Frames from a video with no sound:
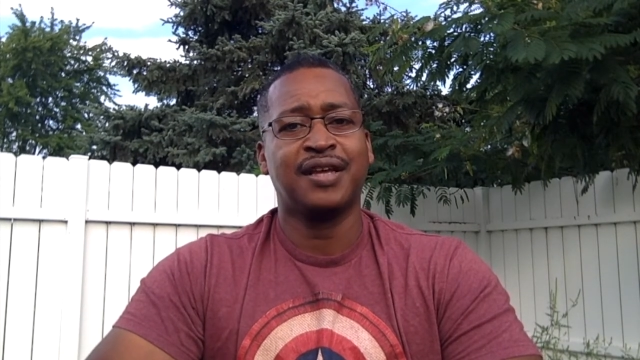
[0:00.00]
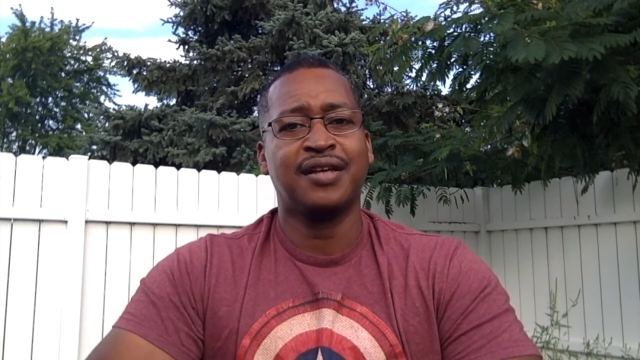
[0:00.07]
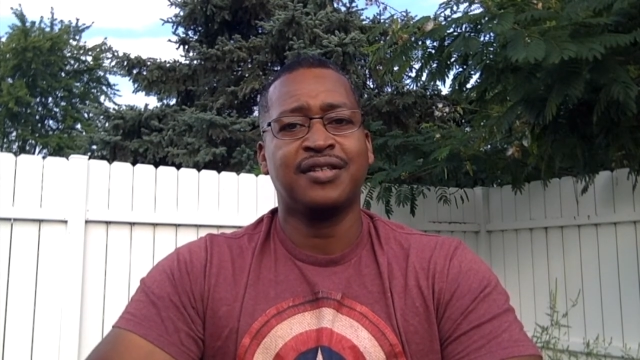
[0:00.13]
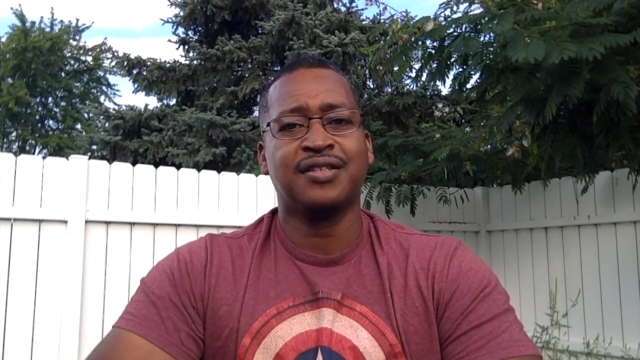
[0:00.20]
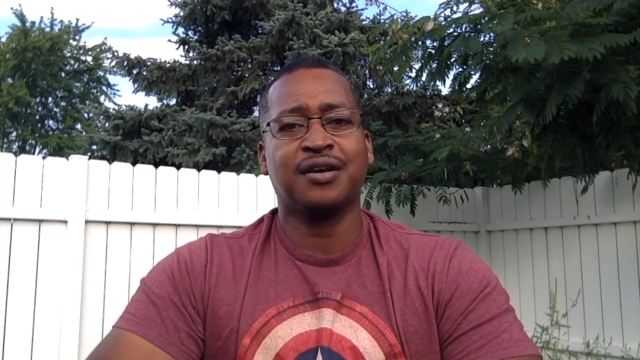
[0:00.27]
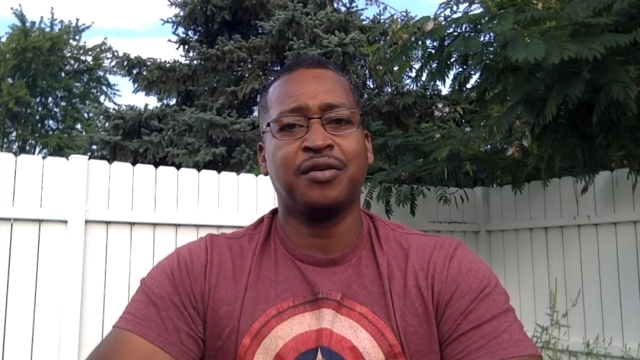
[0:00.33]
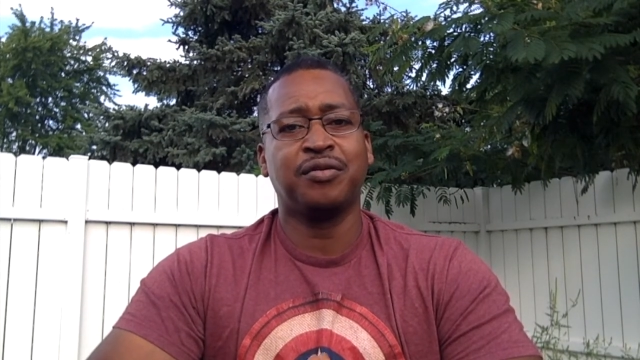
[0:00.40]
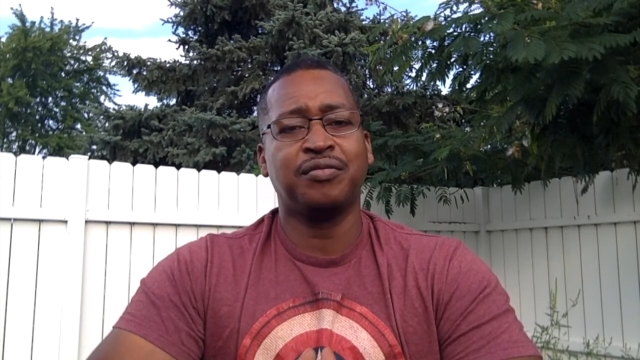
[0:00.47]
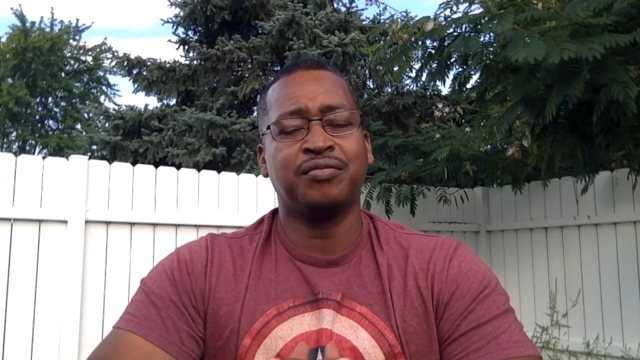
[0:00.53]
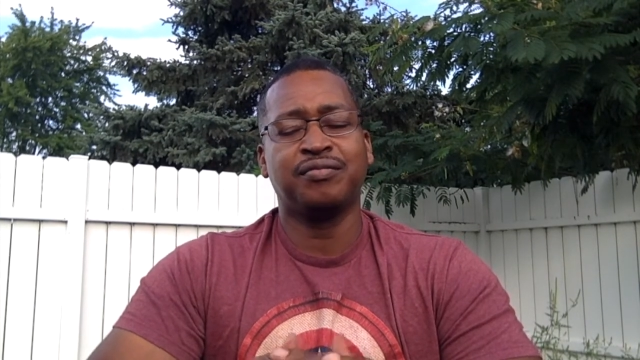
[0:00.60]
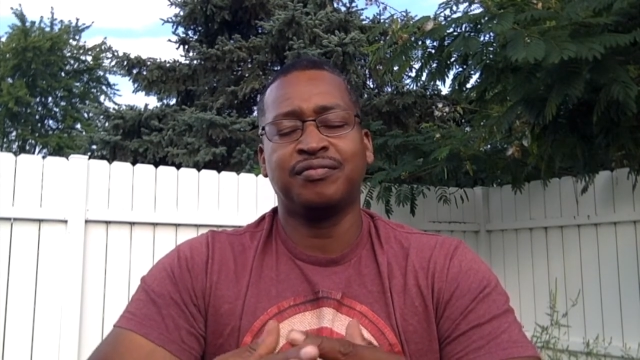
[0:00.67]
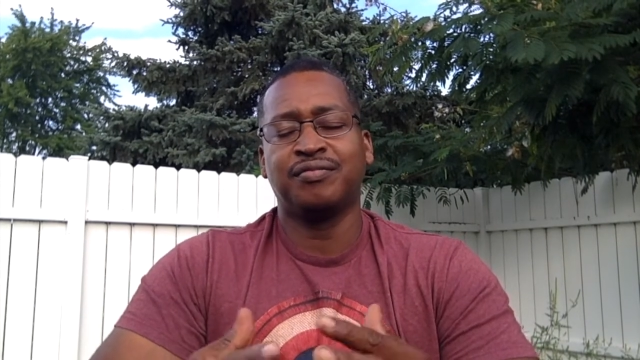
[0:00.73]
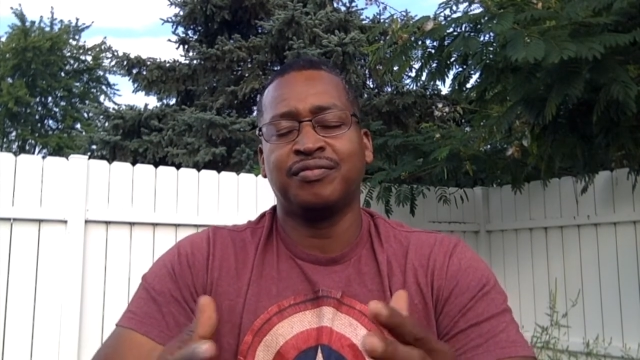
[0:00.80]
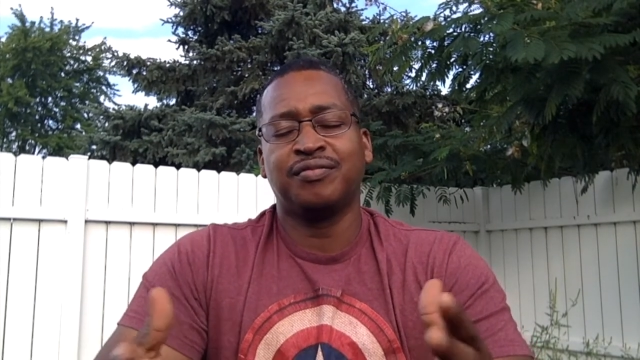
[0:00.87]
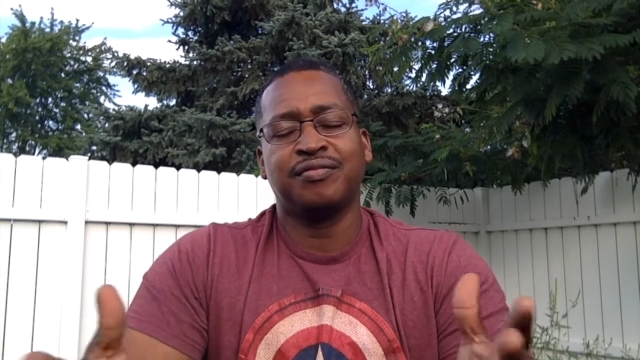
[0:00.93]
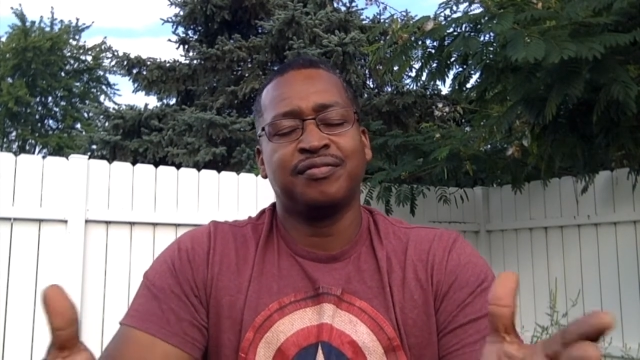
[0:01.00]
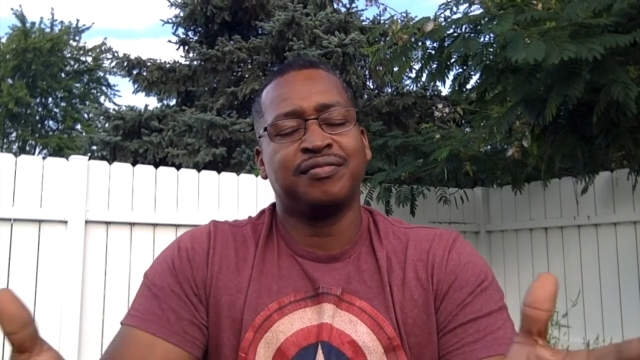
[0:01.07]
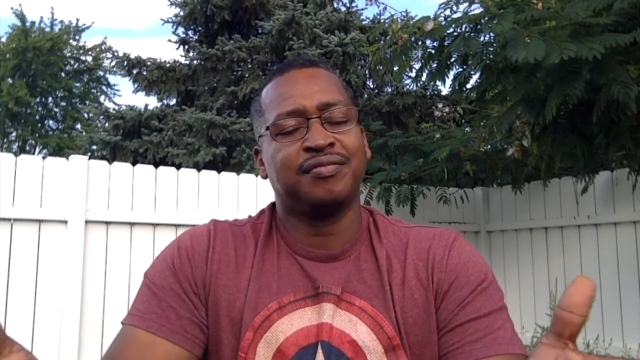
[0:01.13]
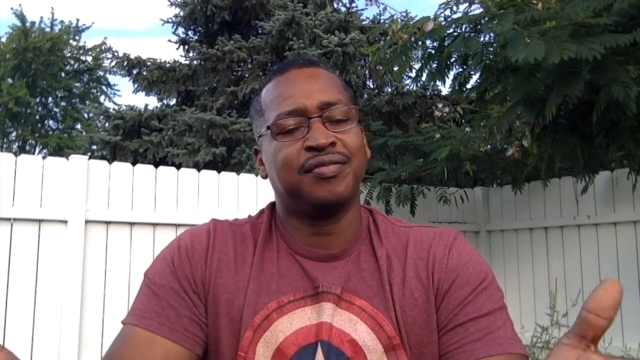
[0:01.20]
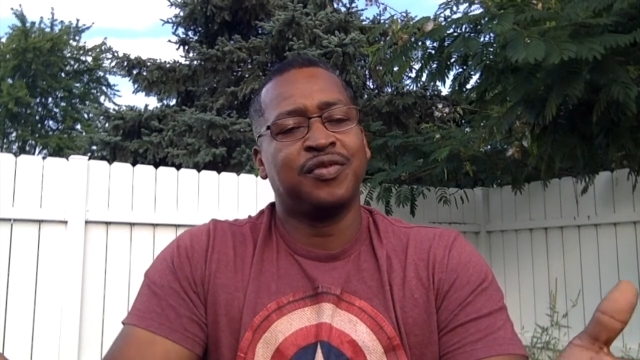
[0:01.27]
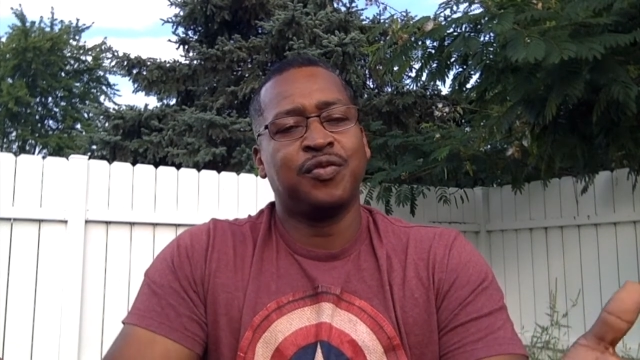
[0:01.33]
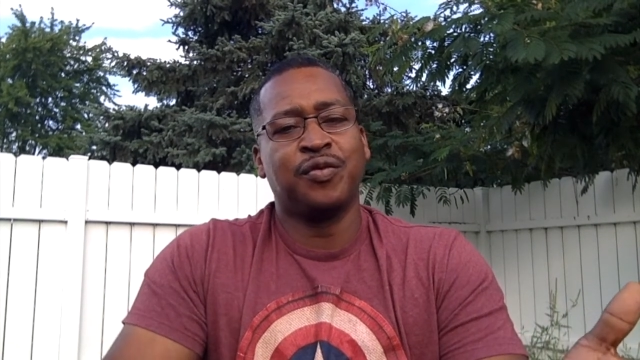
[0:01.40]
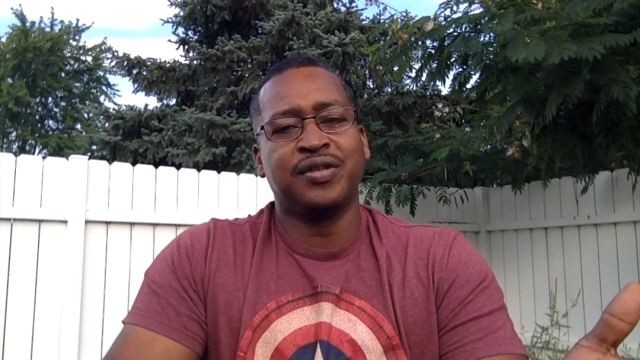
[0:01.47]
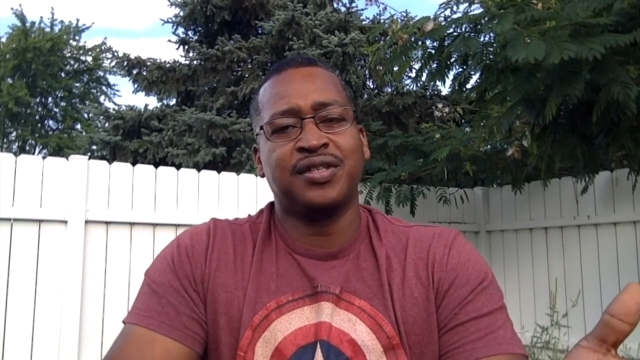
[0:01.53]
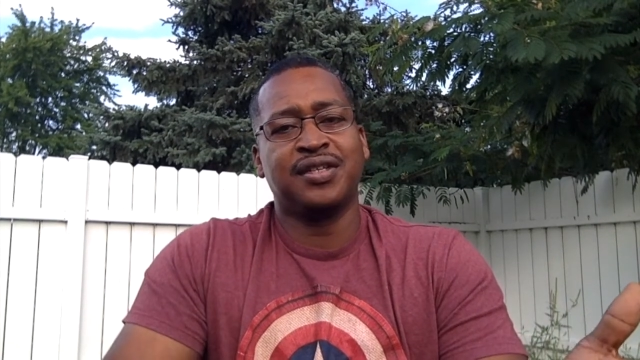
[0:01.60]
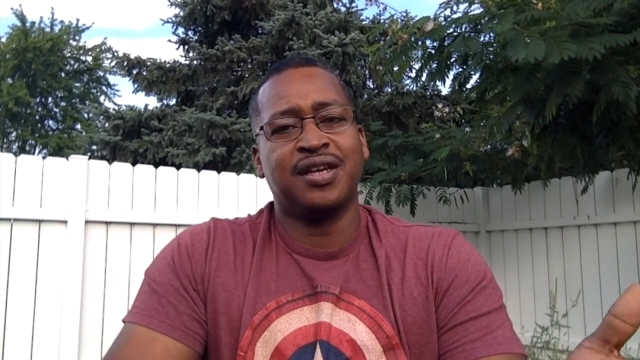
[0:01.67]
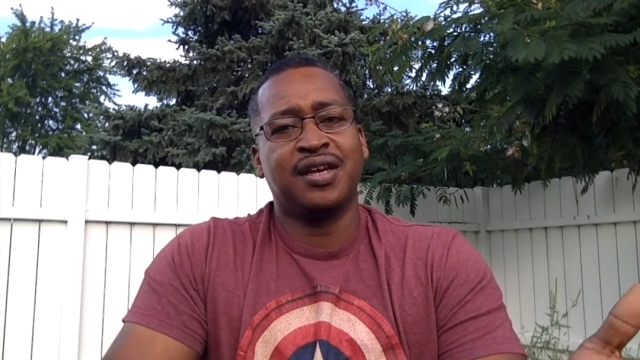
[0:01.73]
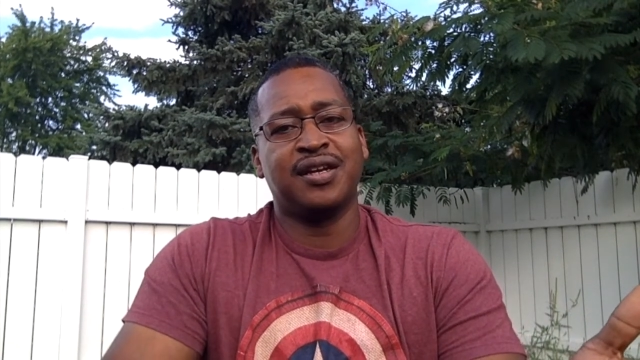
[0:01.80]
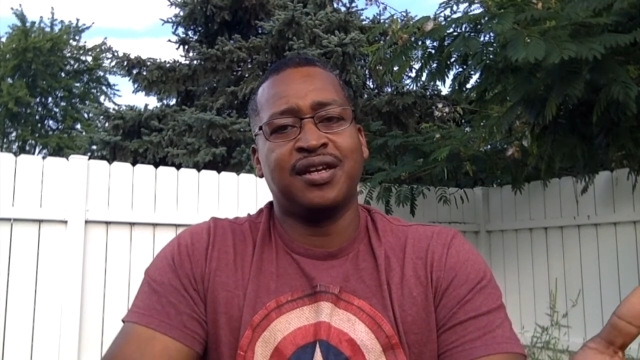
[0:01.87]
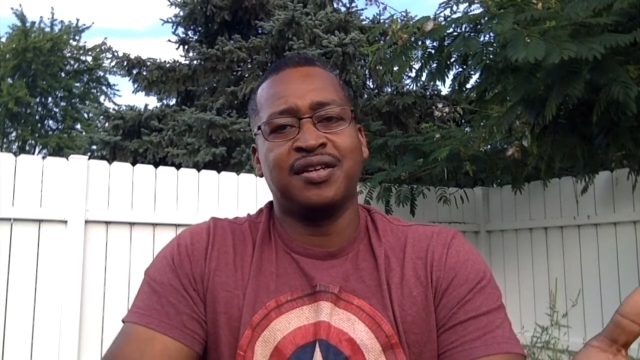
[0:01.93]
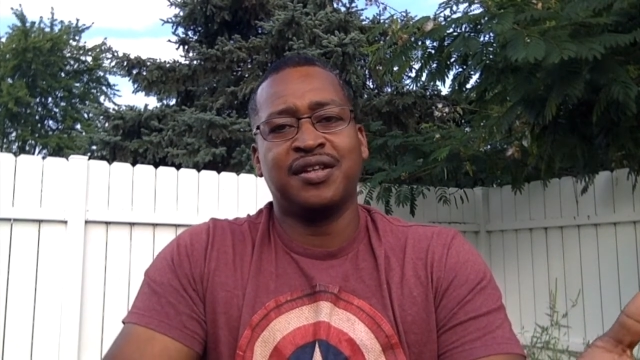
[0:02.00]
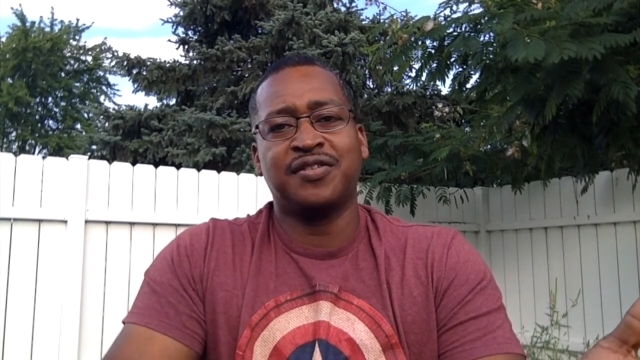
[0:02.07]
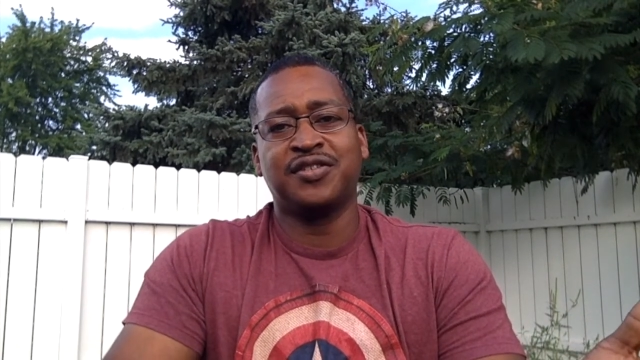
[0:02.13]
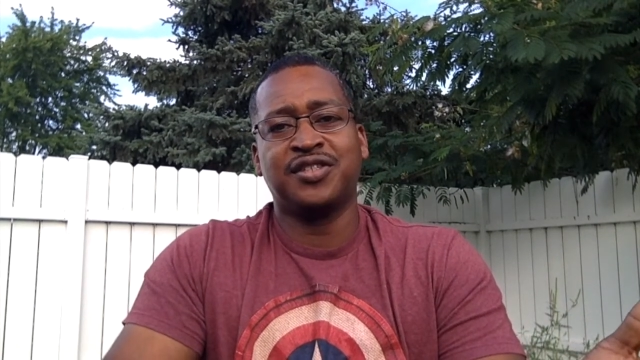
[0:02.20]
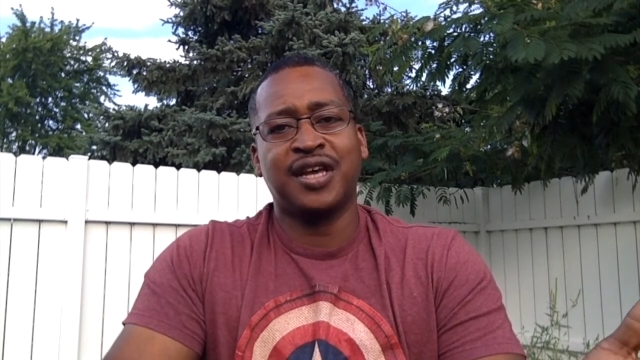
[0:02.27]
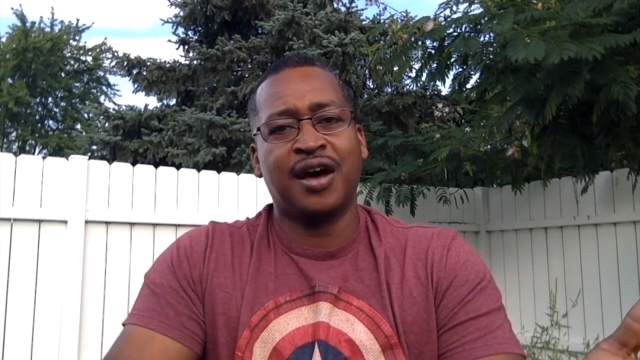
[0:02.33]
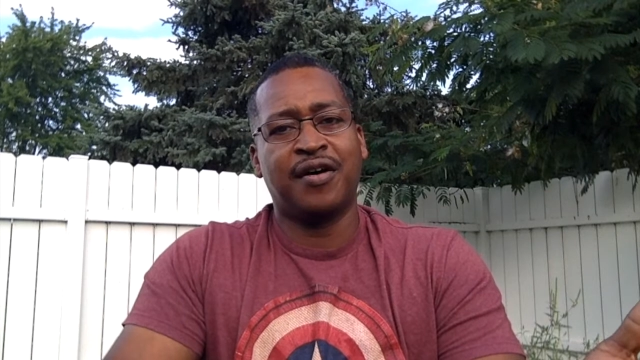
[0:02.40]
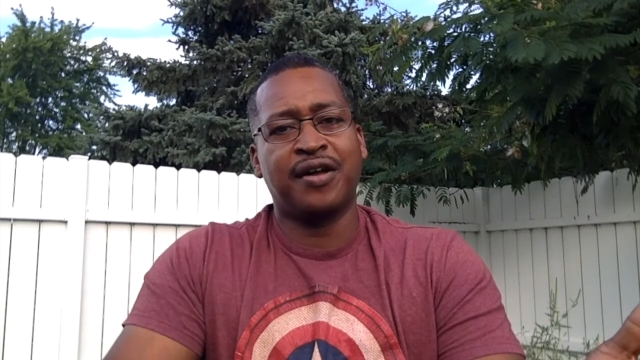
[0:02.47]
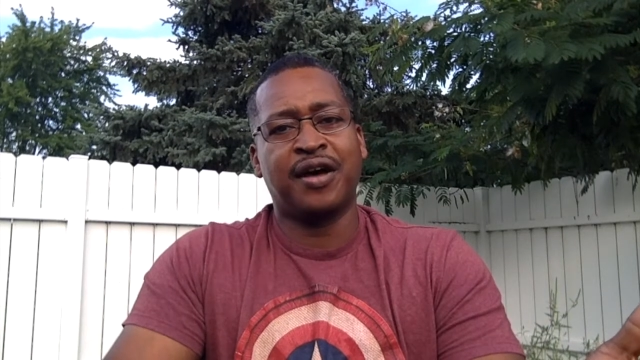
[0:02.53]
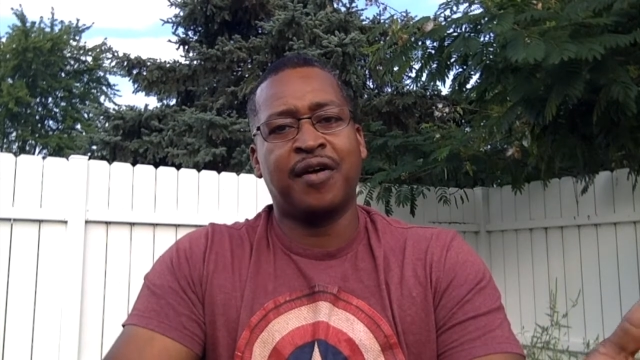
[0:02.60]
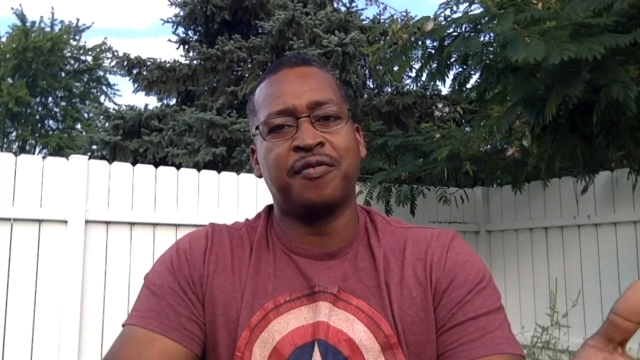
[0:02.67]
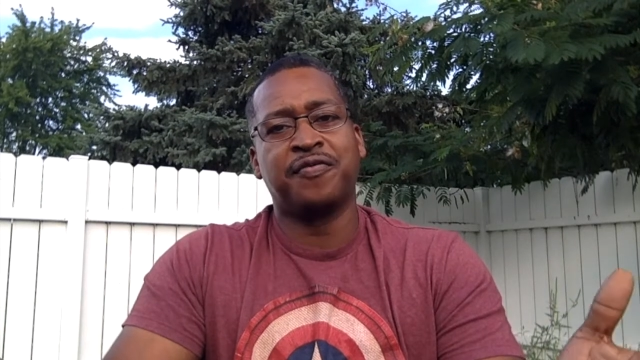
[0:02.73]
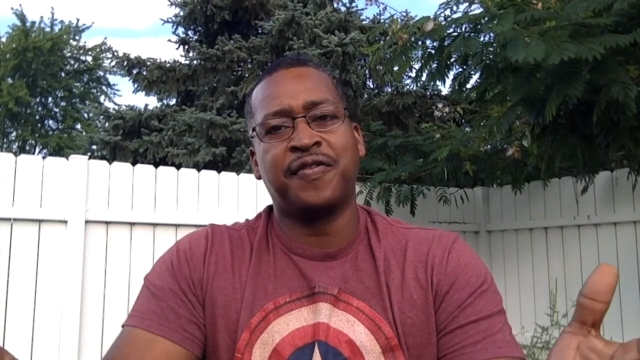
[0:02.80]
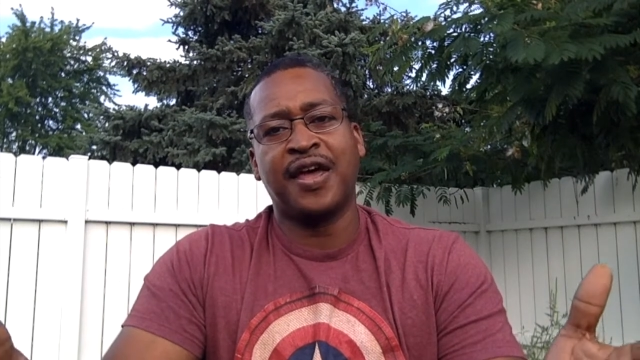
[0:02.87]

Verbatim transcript: So, once again, another shout out.